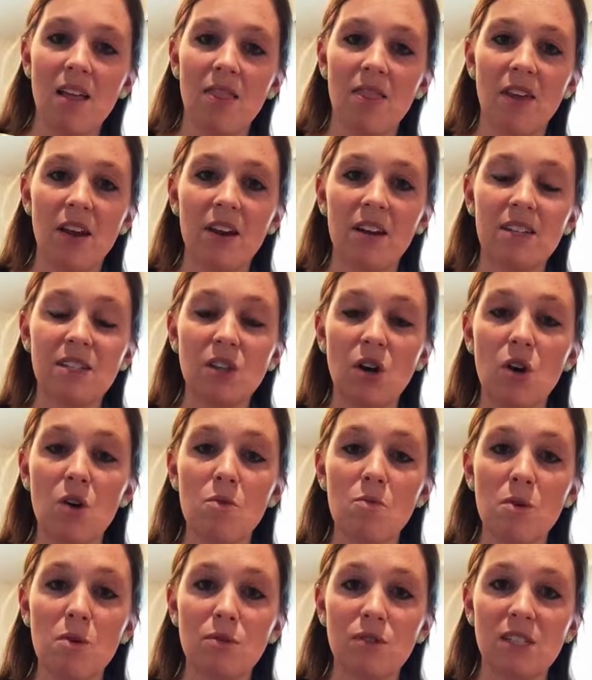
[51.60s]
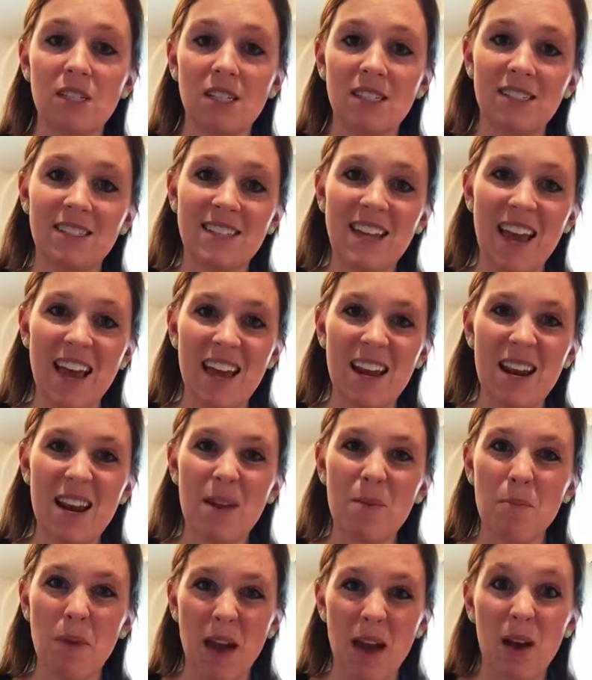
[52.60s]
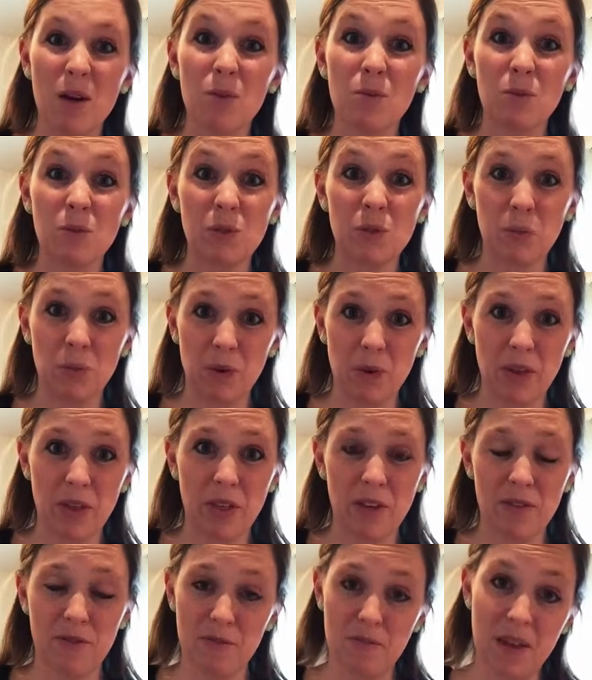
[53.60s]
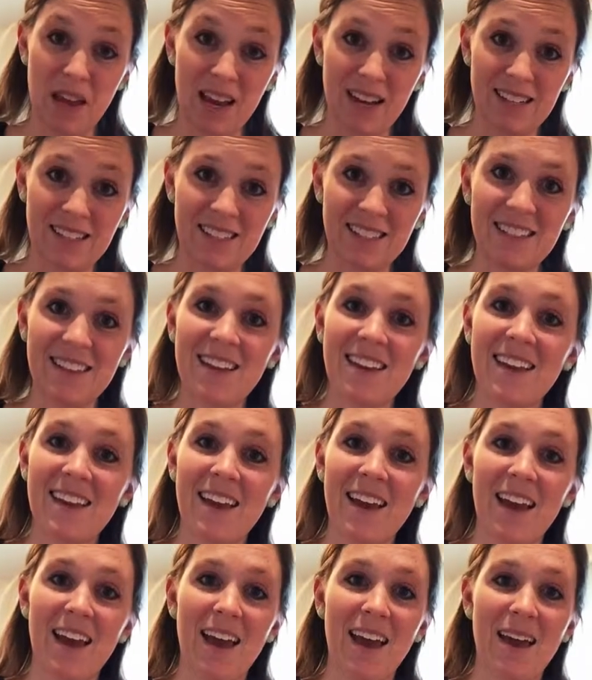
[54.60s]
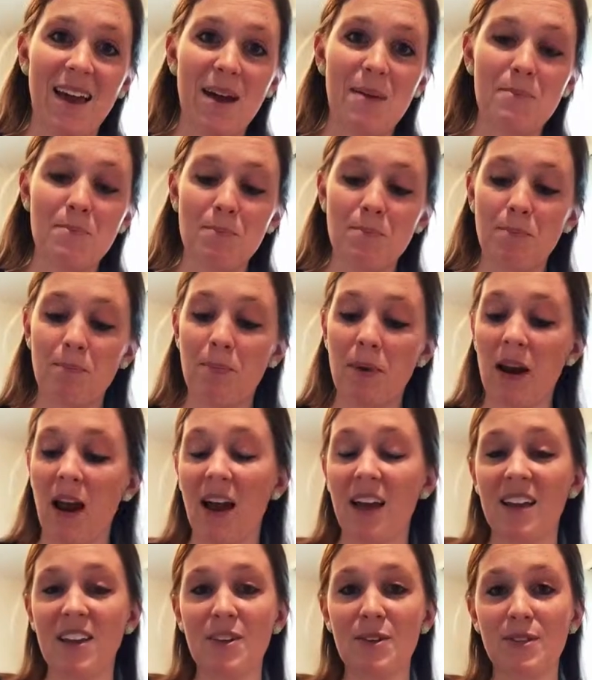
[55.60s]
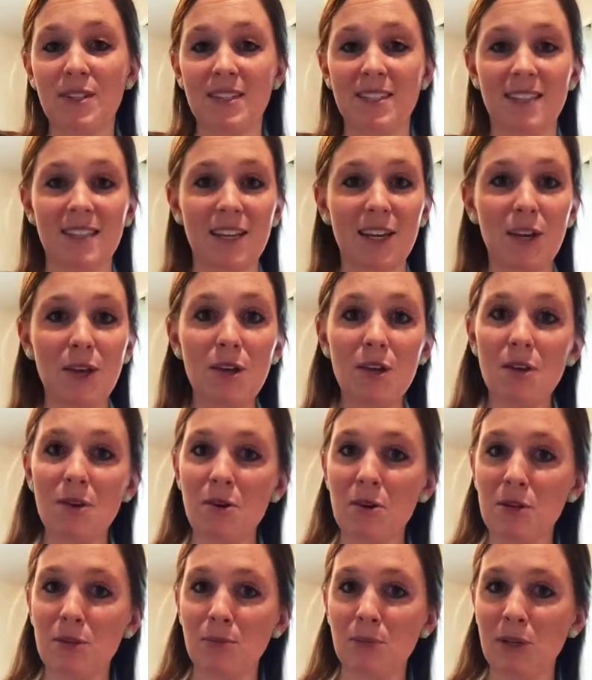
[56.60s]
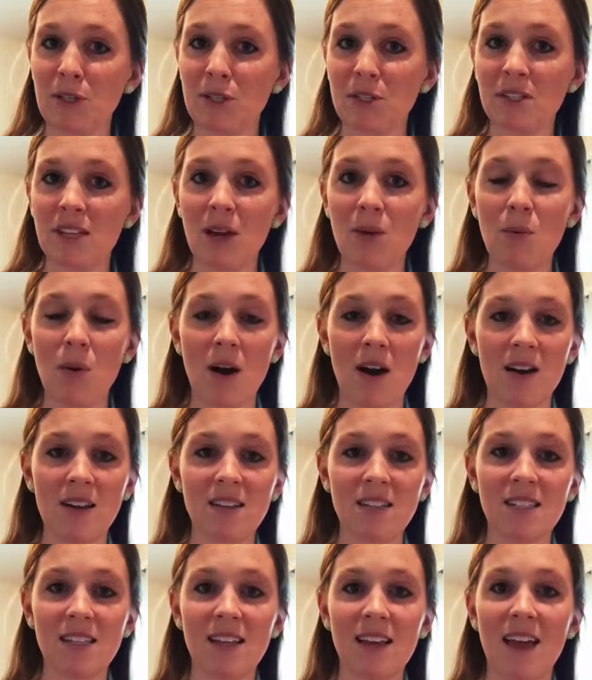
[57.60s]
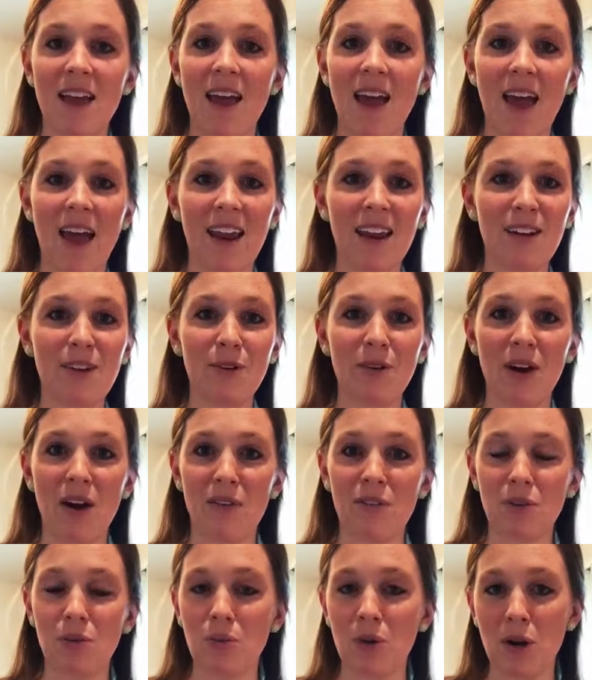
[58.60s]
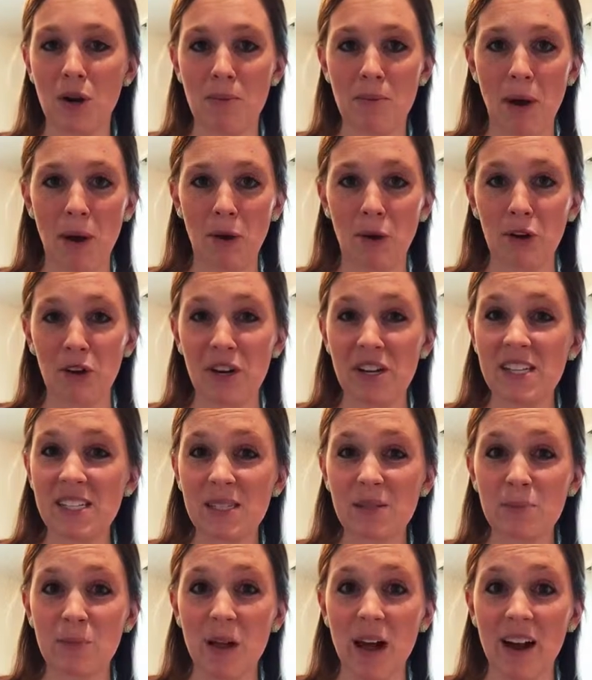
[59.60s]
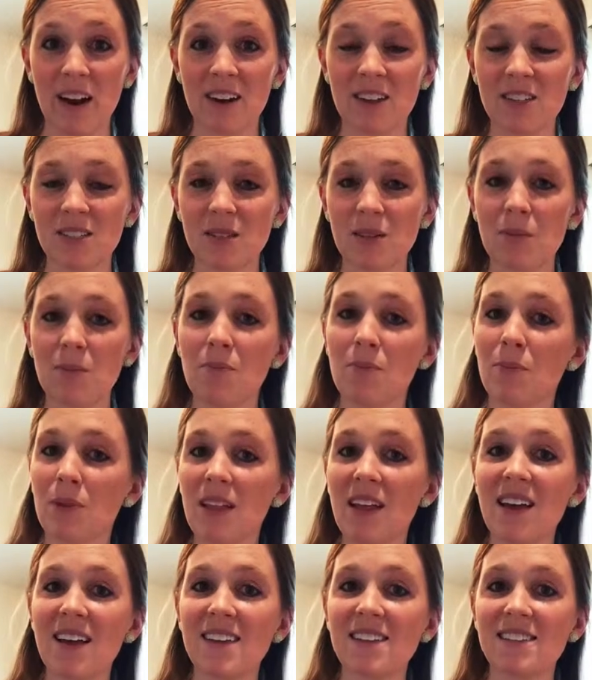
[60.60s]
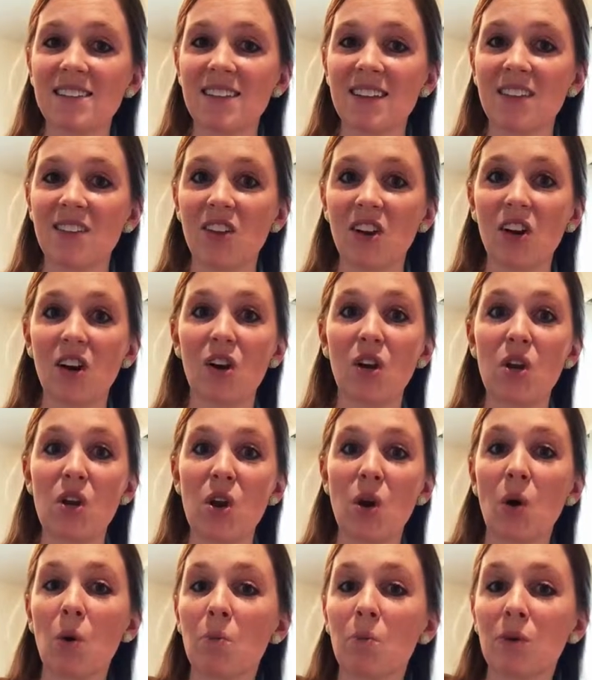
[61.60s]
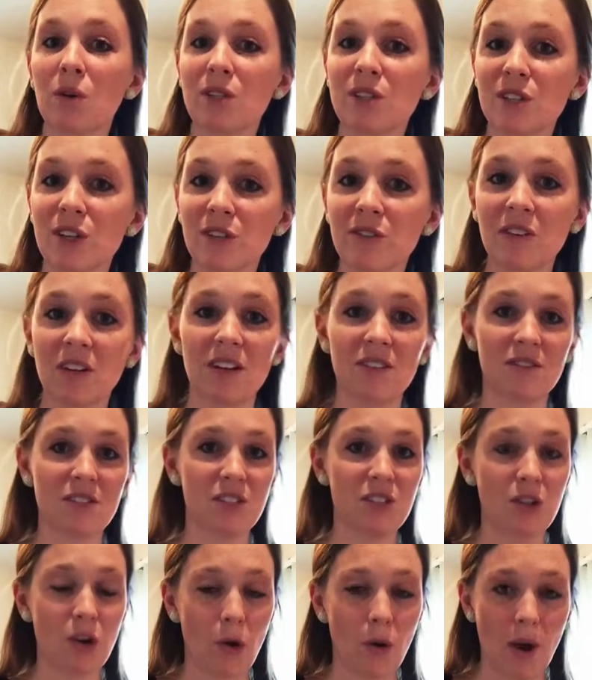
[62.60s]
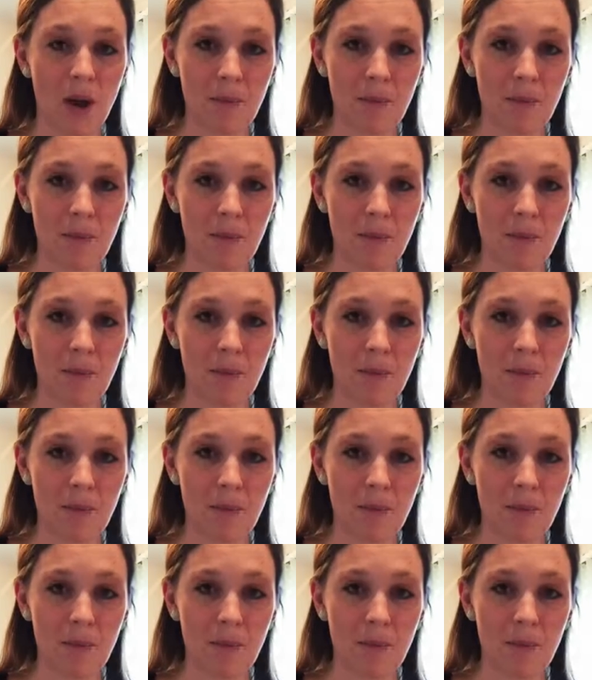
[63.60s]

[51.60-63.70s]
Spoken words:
there is almost 10 pounds worth of meat. But I can use as little or as much as I want, and I don't have to worry about grease splatters. Plus, there are no preservatives, no